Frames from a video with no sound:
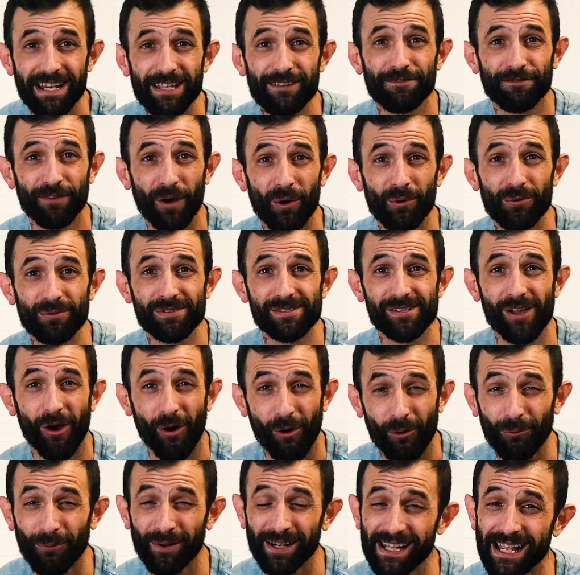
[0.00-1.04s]
phones
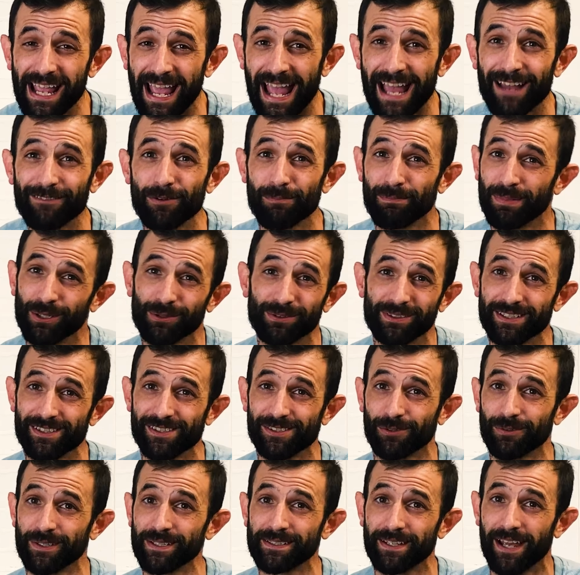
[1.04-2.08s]
already have a built-in
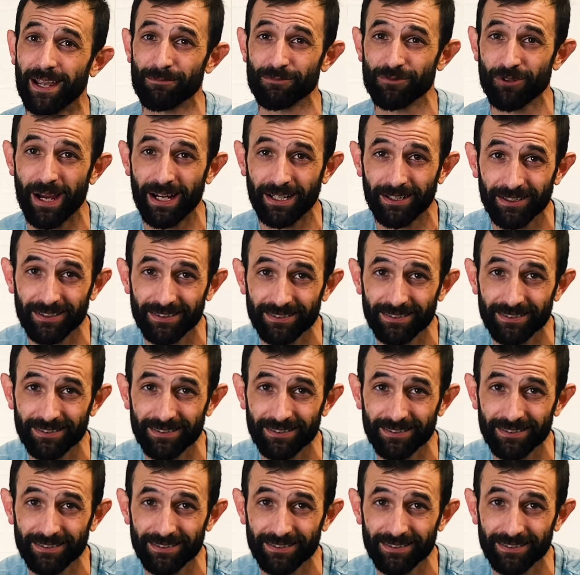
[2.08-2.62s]
screen time tracker.